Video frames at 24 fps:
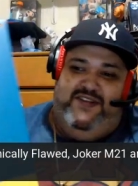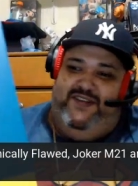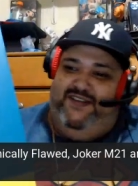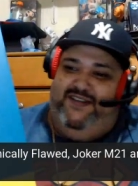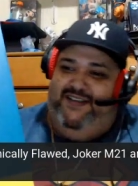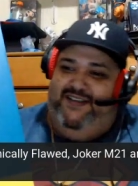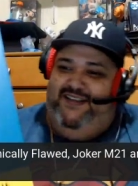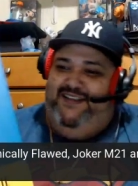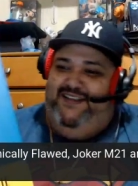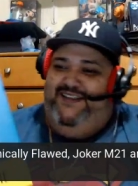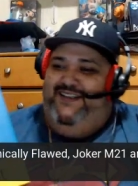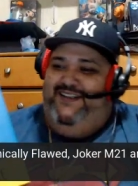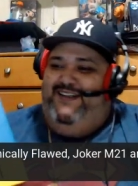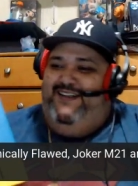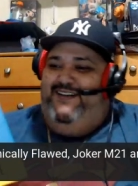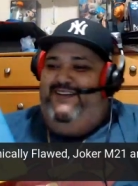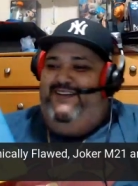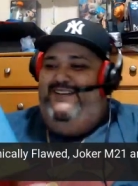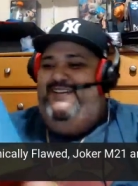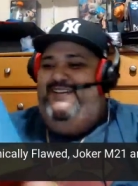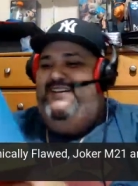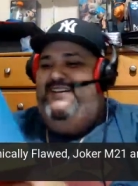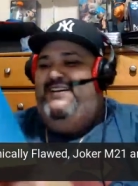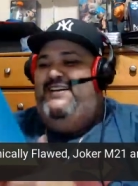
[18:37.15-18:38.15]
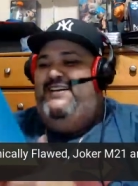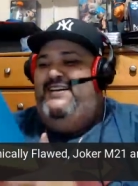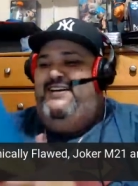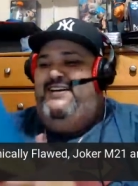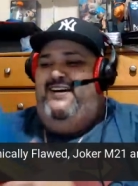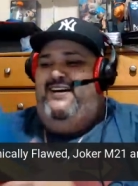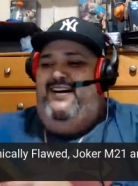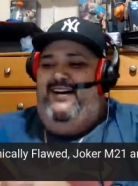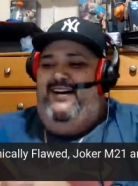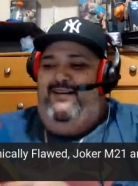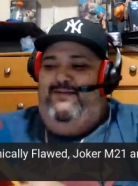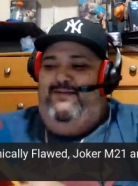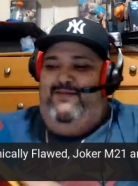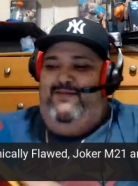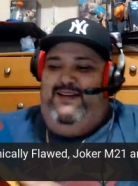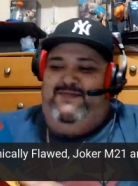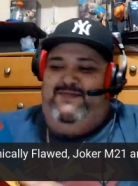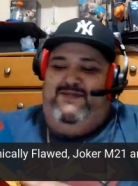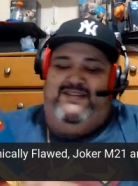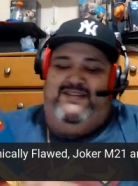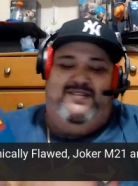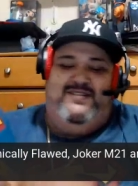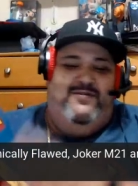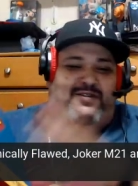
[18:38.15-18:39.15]
You know, um,
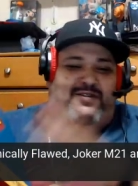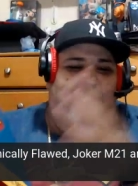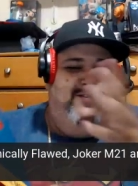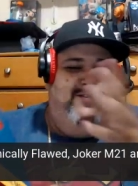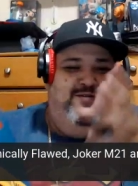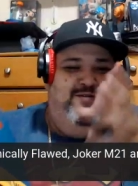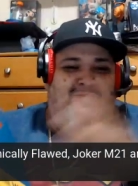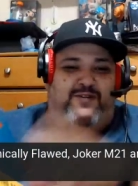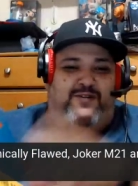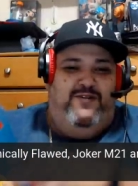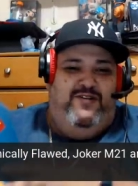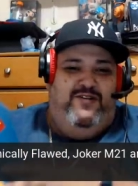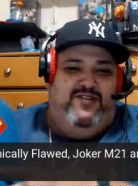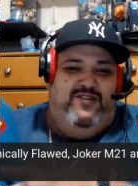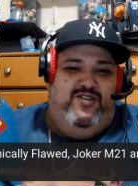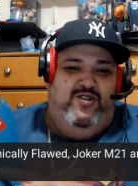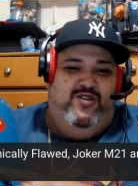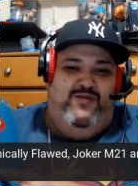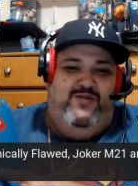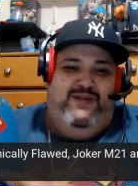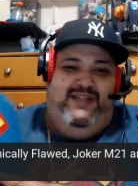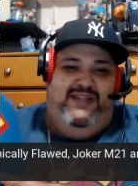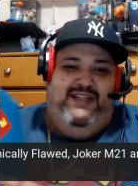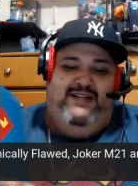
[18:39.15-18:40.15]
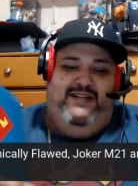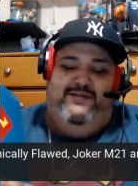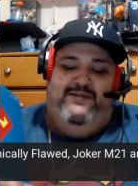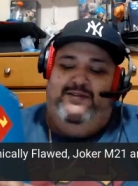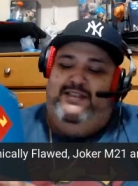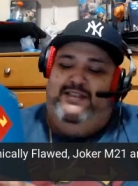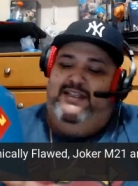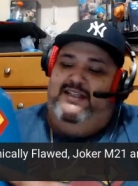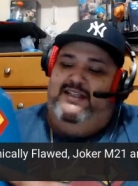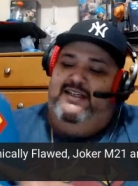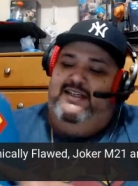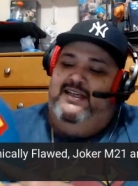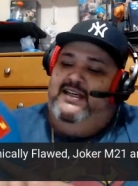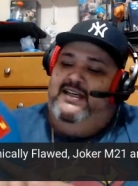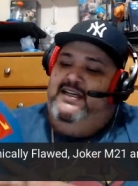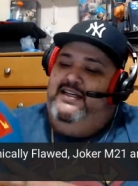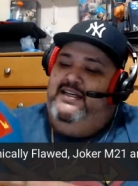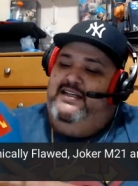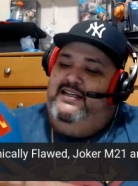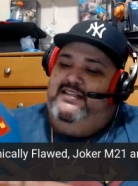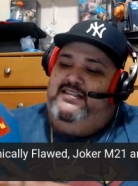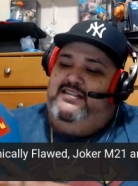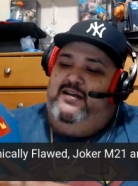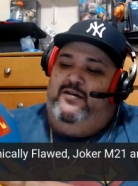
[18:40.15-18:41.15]
especially when you're doing all the zooming and everything.
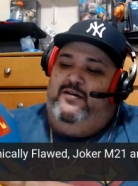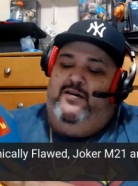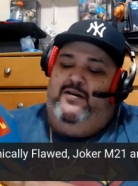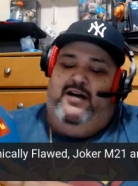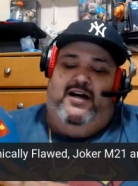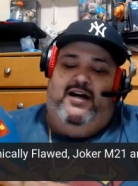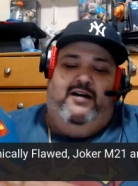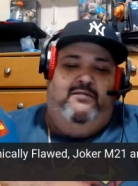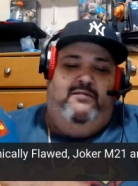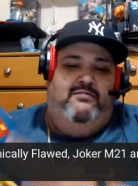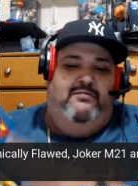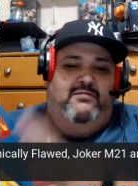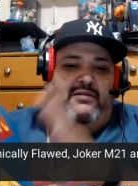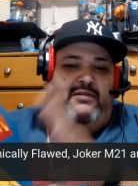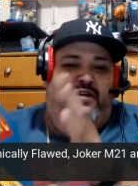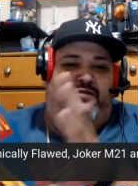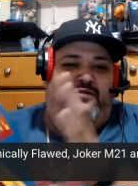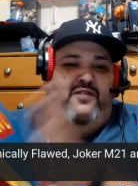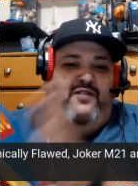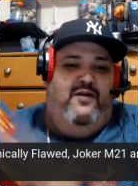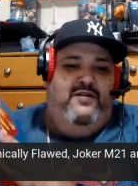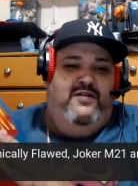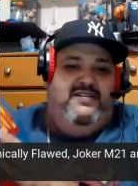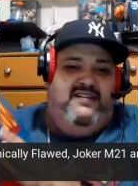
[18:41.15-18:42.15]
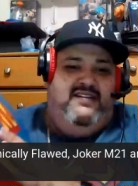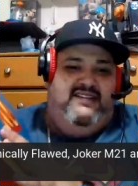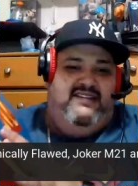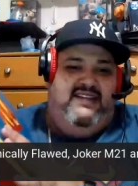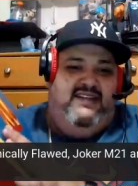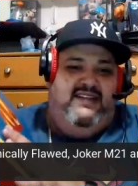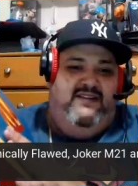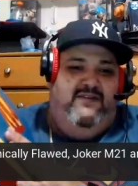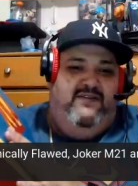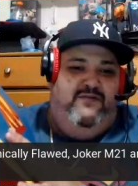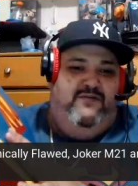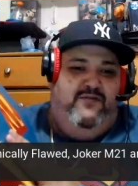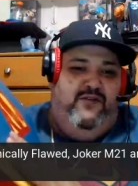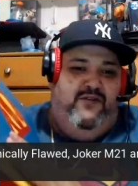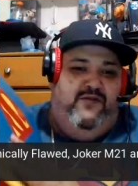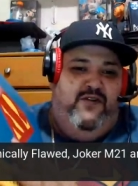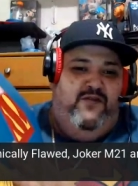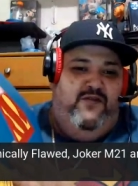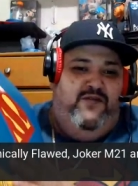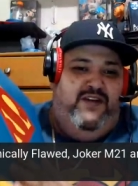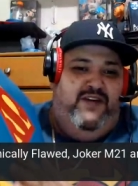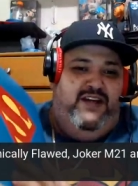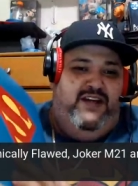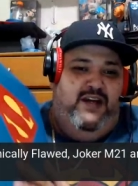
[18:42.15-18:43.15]
So um, look forward to seeing a review
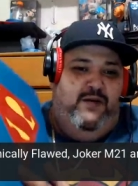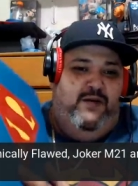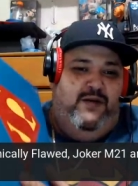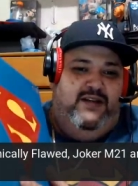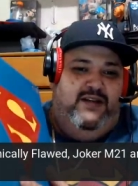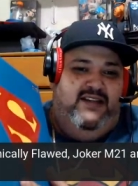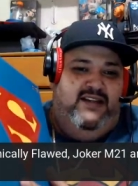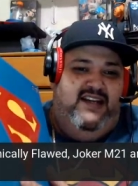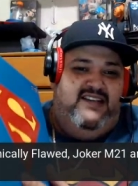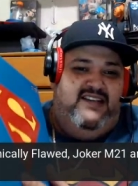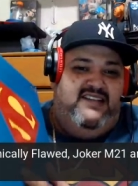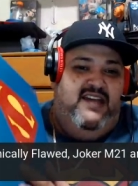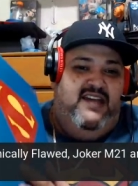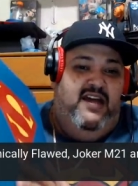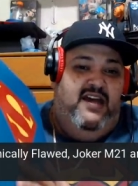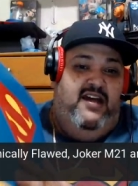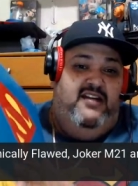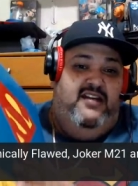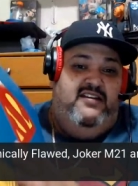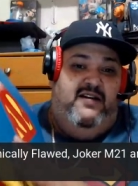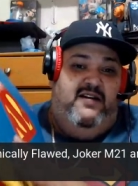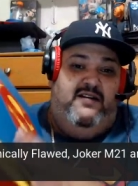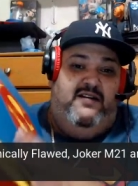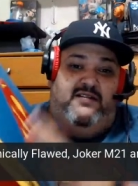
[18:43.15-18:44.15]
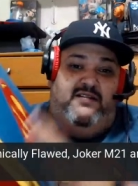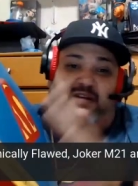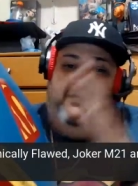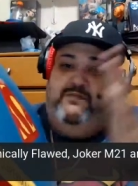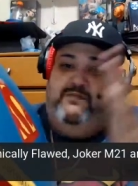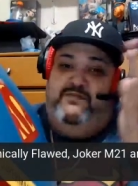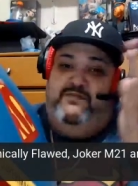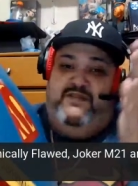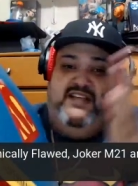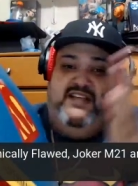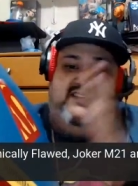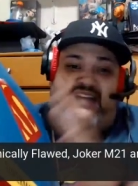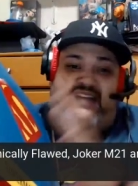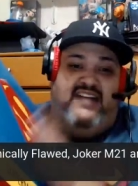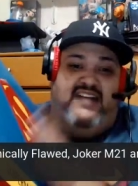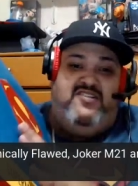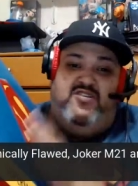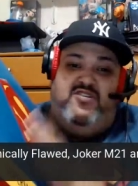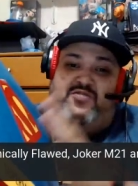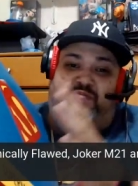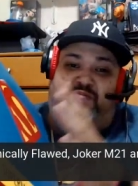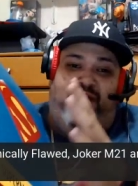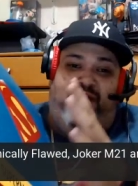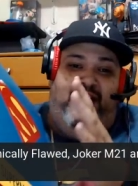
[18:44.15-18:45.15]
video on this. The the the
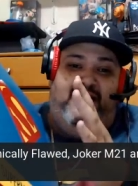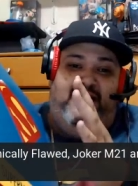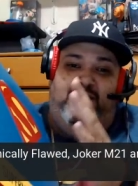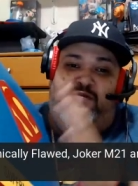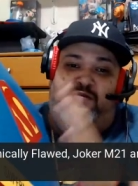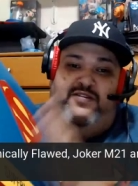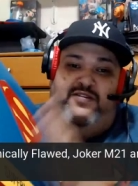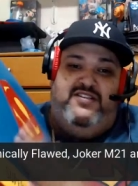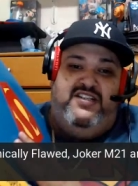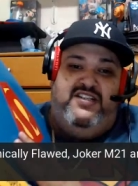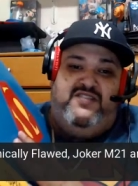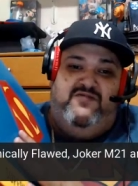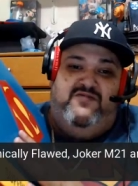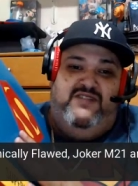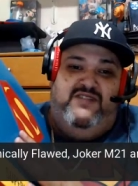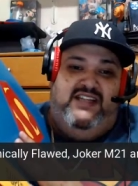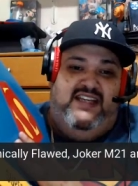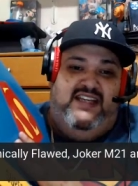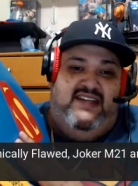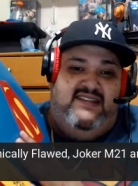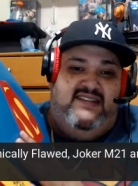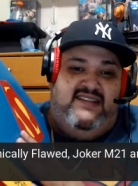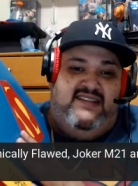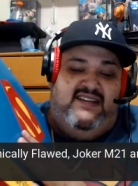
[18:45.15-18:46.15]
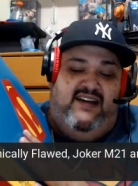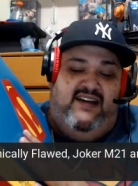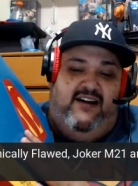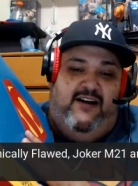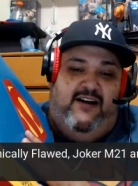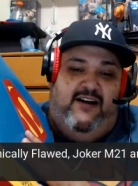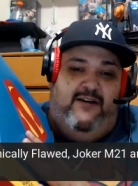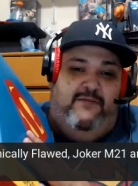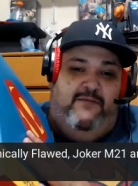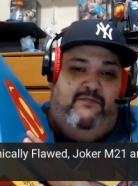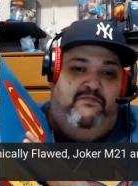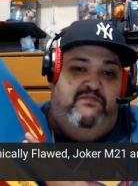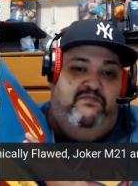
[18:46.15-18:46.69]
statue's brand new. It just released. Um,